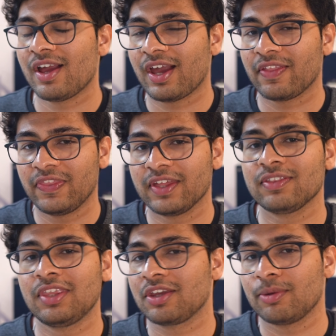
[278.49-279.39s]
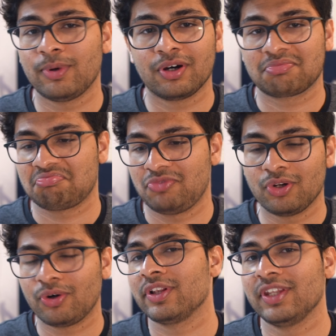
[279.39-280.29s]
and then think about,
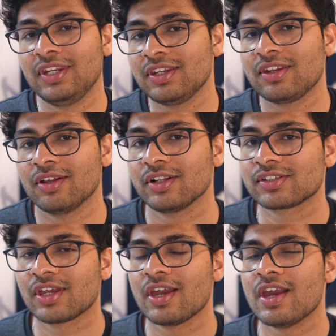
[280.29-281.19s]
all the details.